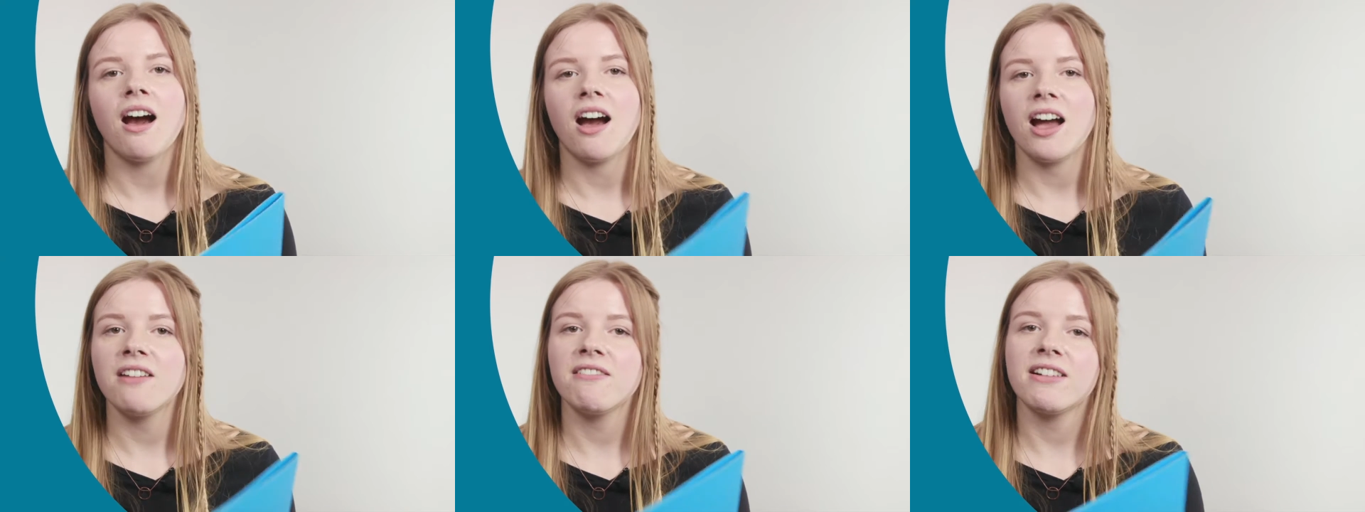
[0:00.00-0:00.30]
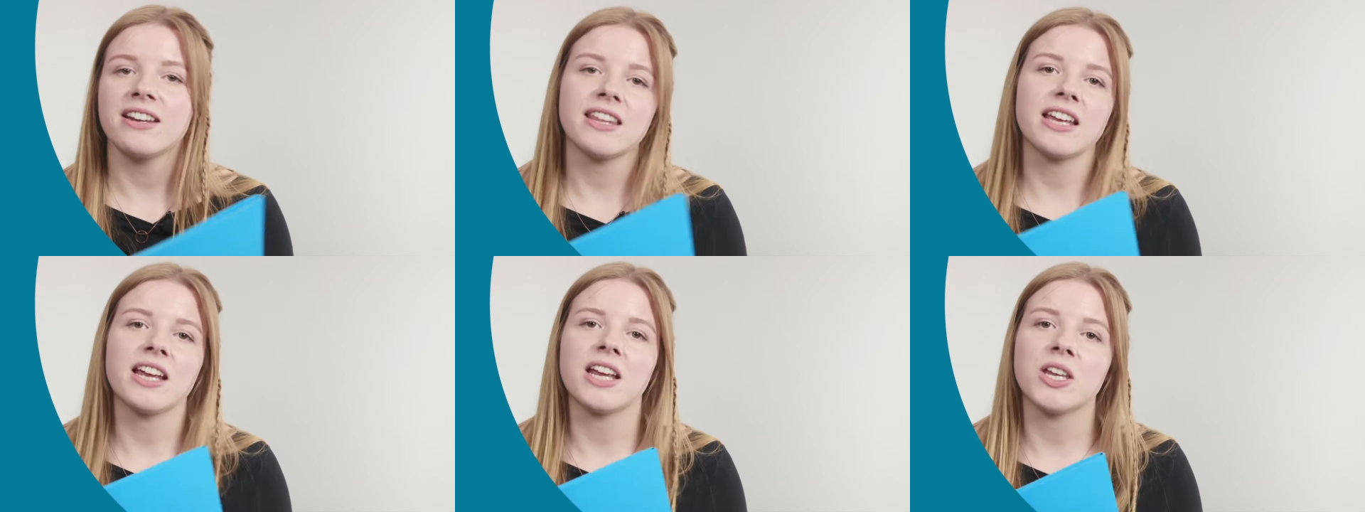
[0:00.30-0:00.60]
I
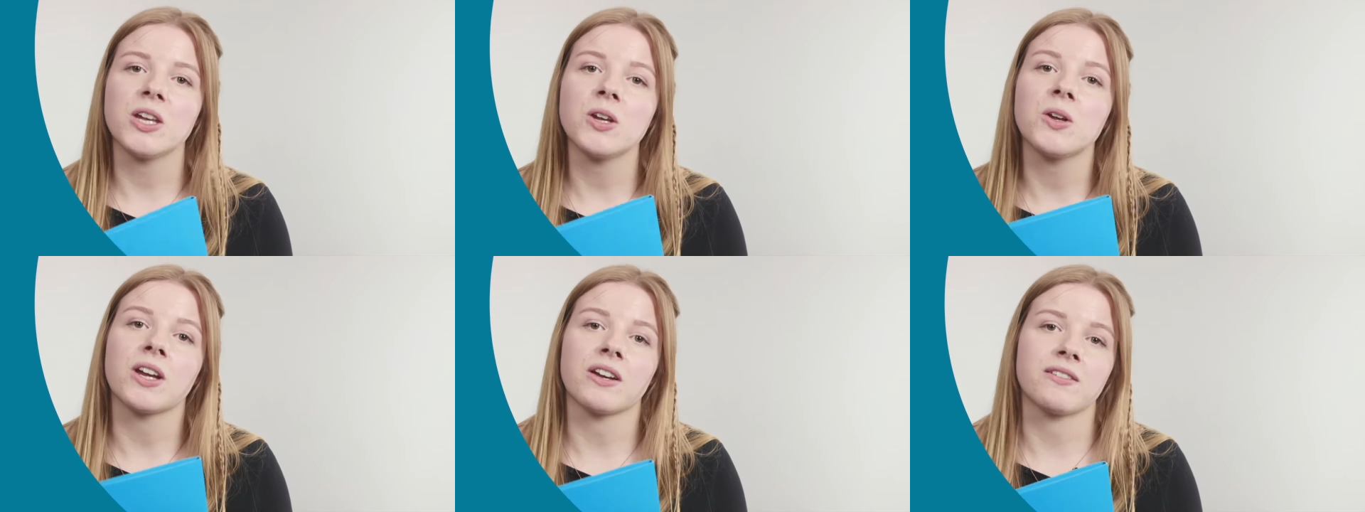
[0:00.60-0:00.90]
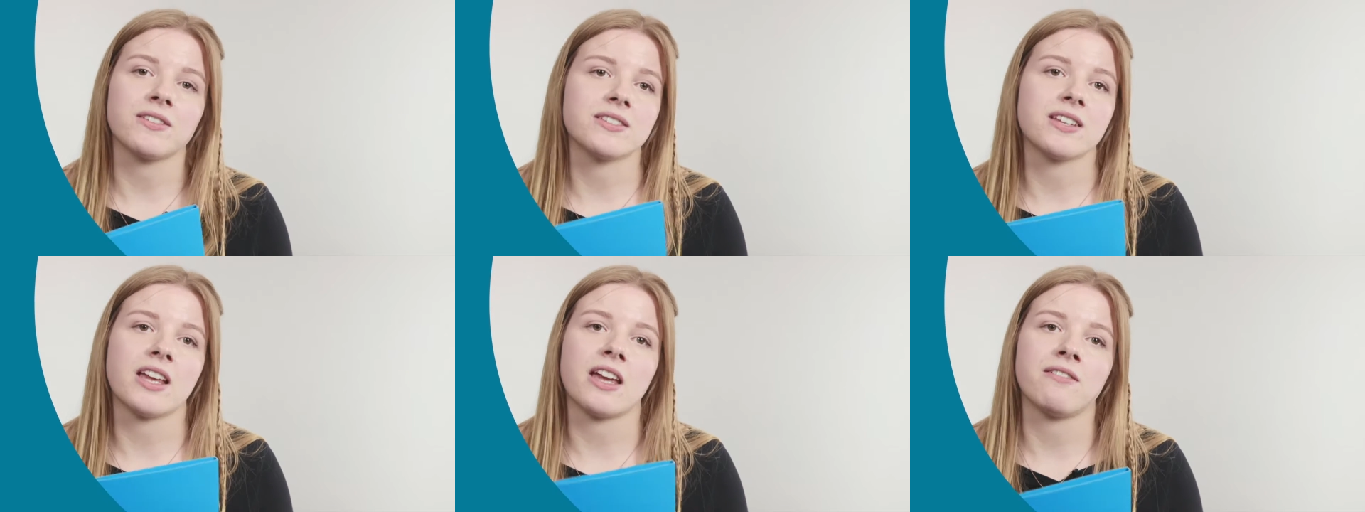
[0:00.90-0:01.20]
read that a
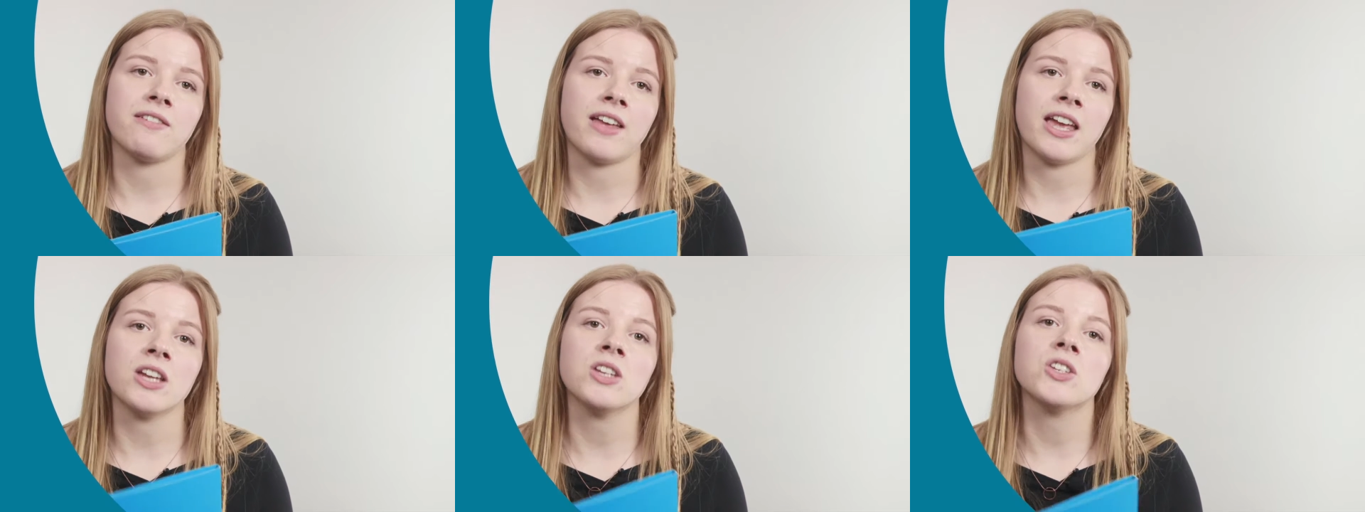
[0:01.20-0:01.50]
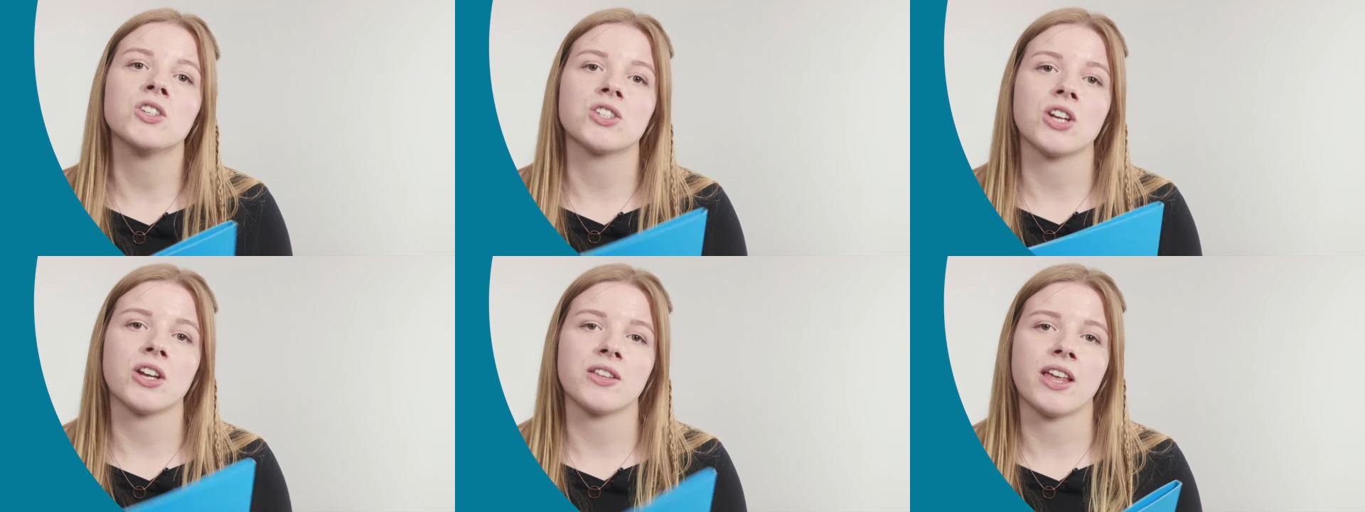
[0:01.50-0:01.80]
YouGov survey
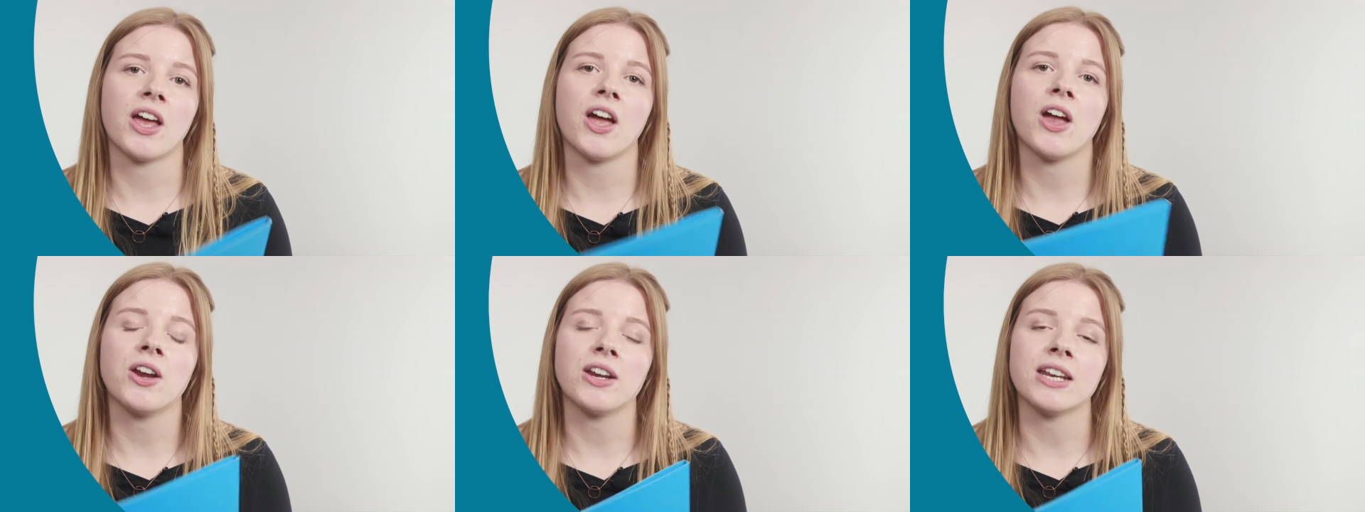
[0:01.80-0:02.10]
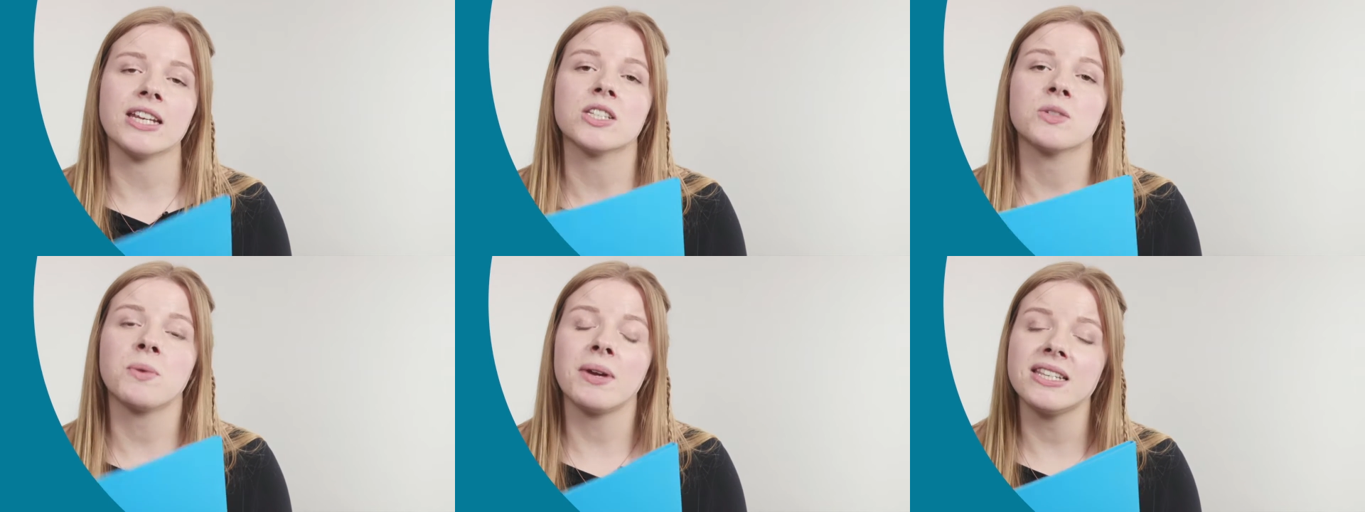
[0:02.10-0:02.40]
showed that
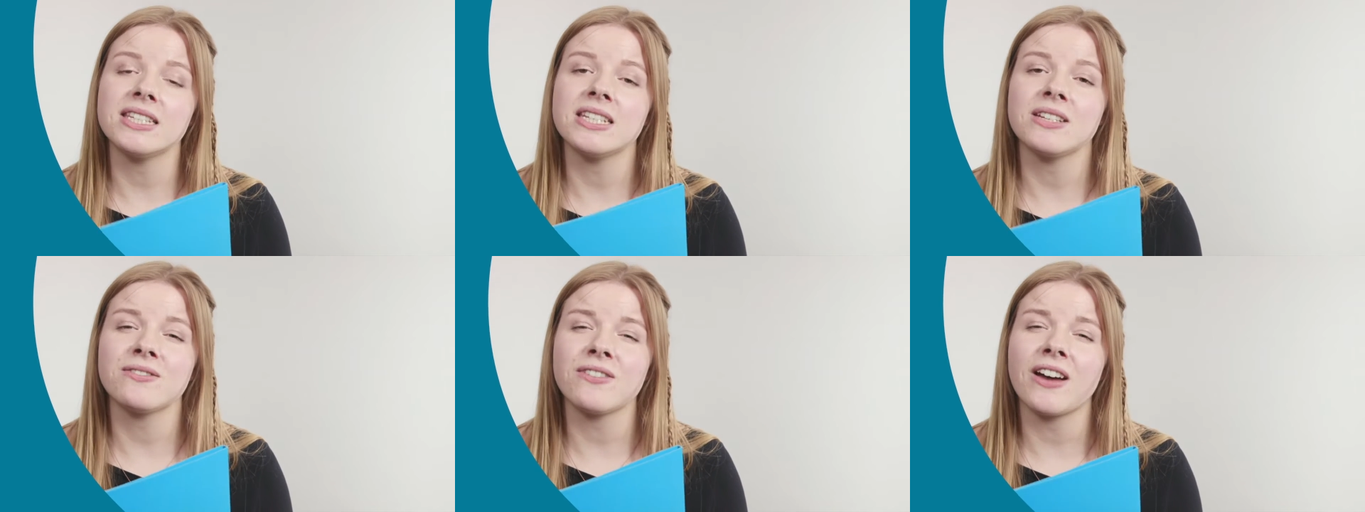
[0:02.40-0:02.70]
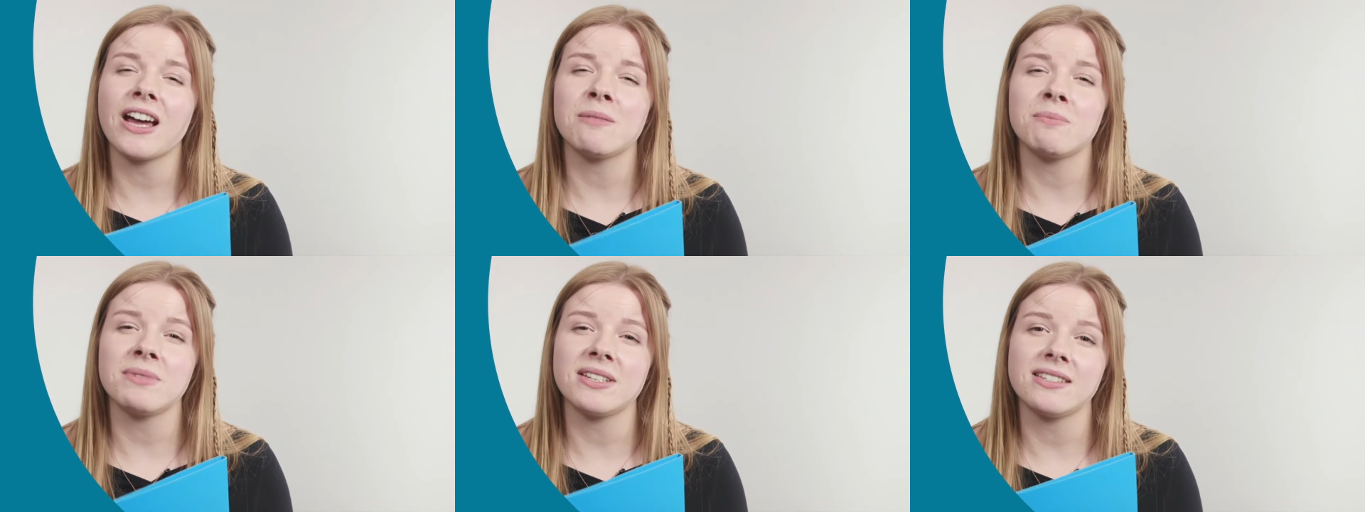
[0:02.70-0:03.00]
only
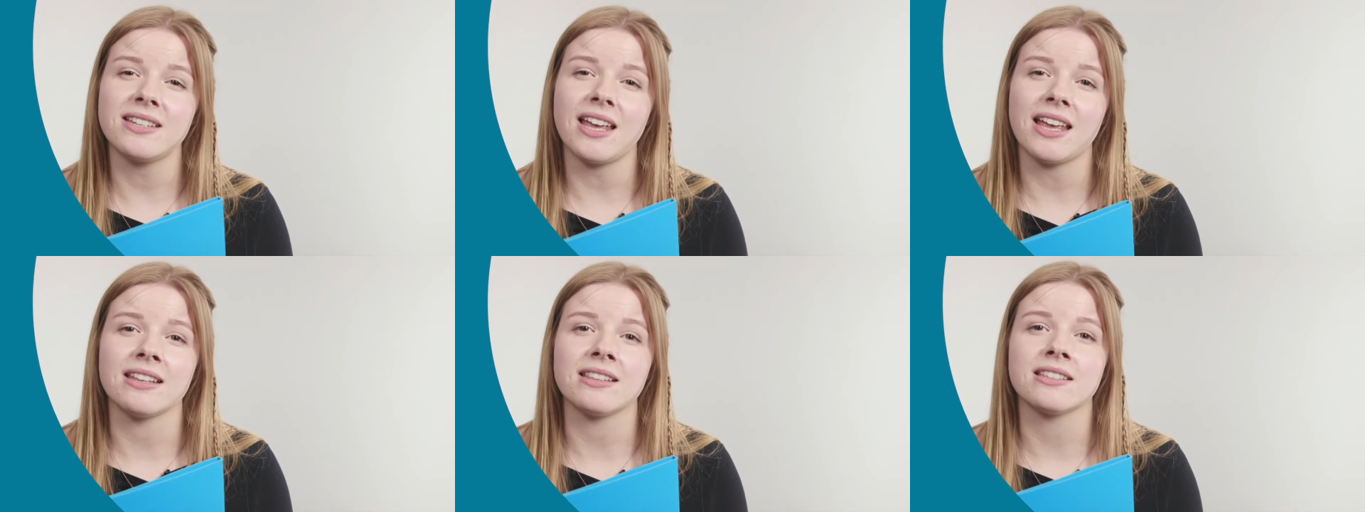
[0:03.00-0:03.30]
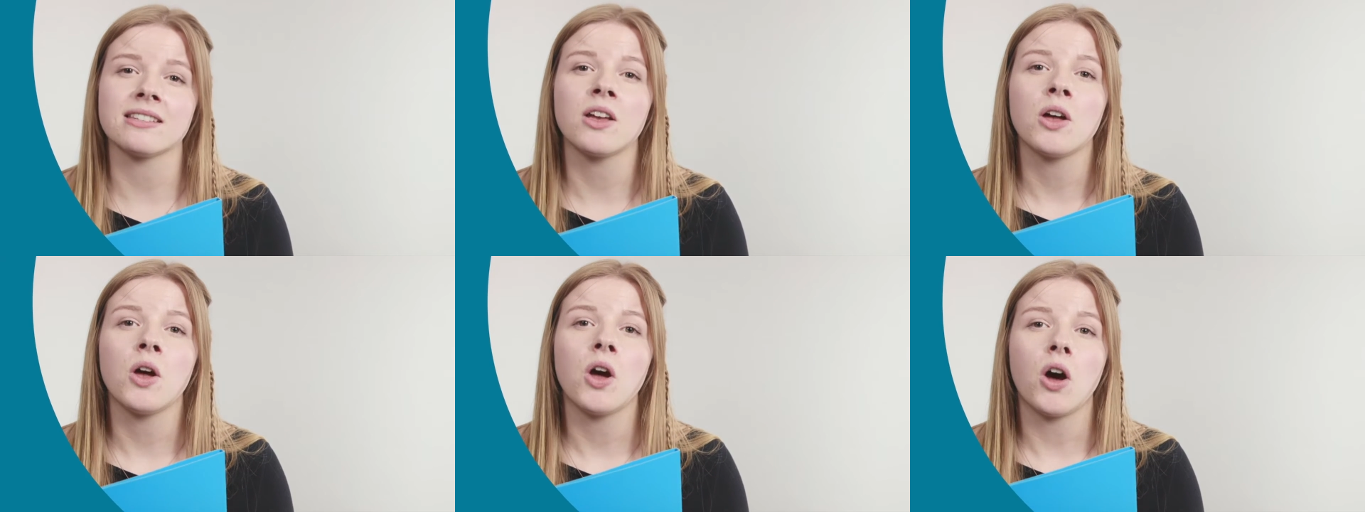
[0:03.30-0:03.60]
25%